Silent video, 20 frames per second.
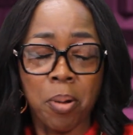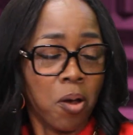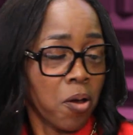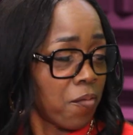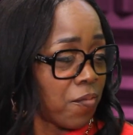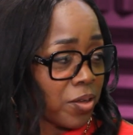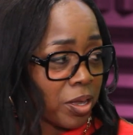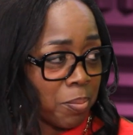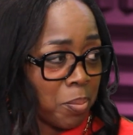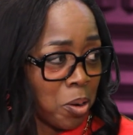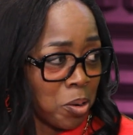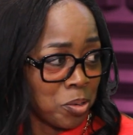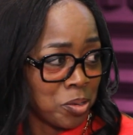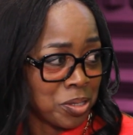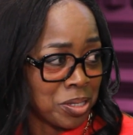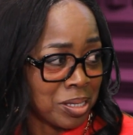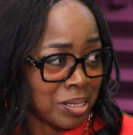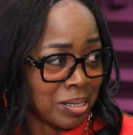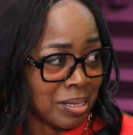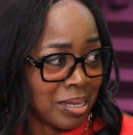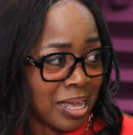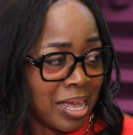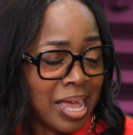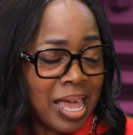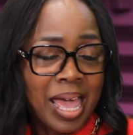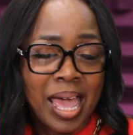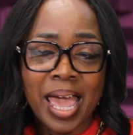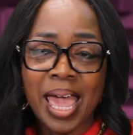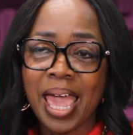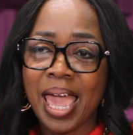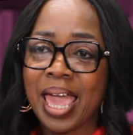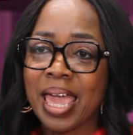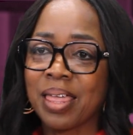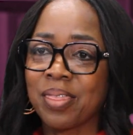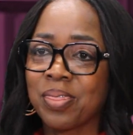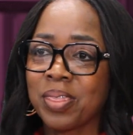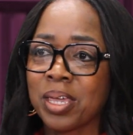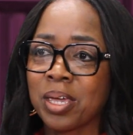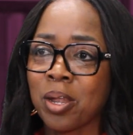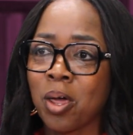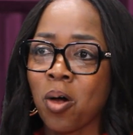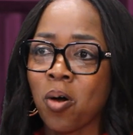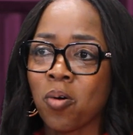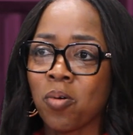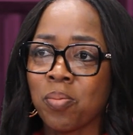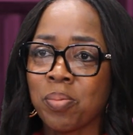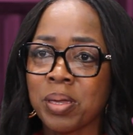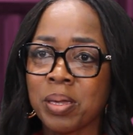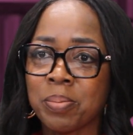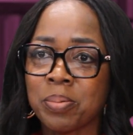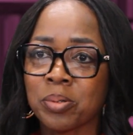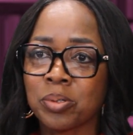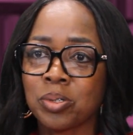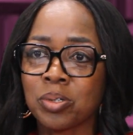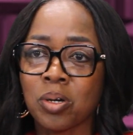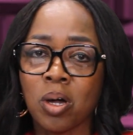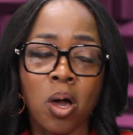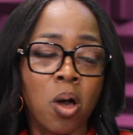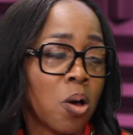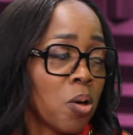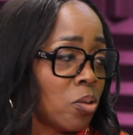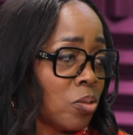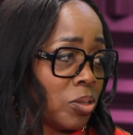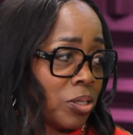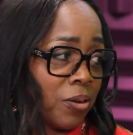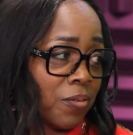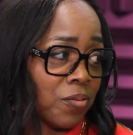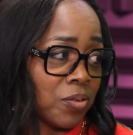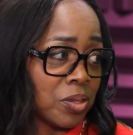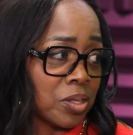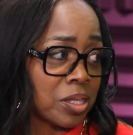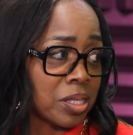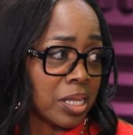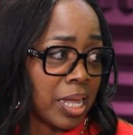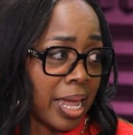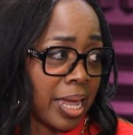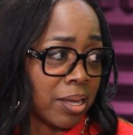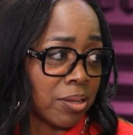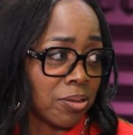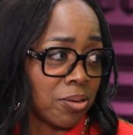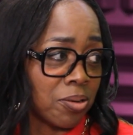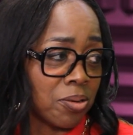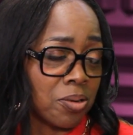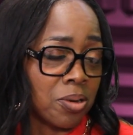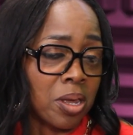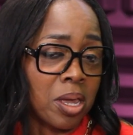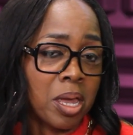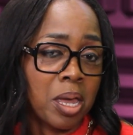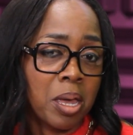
perfect person and then hold people to a whole different standard.